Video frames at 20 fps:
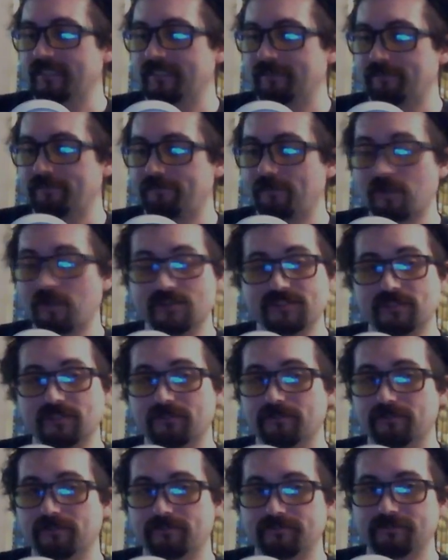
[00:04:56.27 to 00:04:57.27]

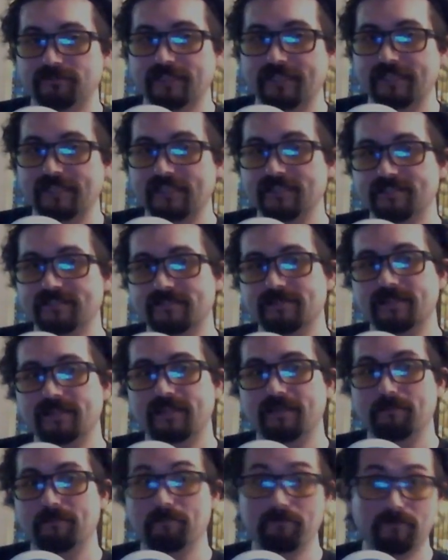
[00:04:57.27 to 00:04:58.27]
farcical that is
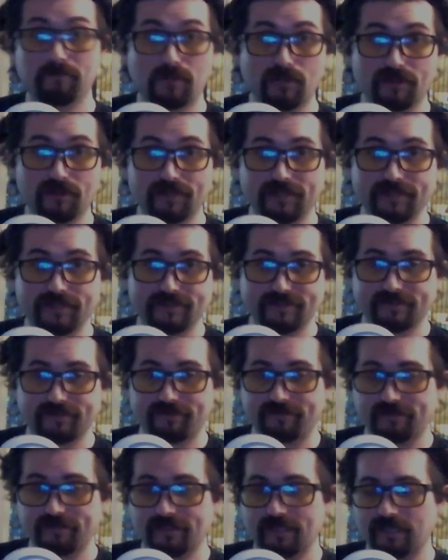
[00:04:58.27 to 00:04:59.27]
the markets
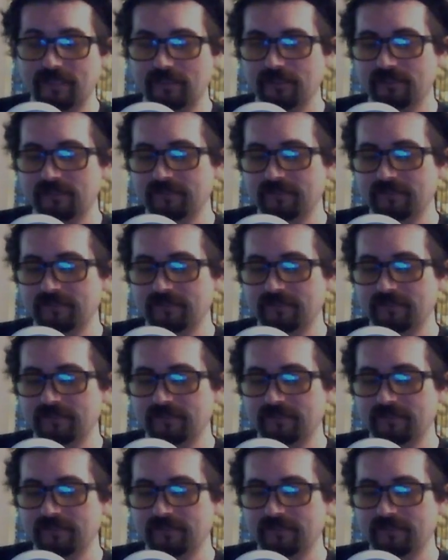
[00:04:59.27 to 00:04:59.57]
of today.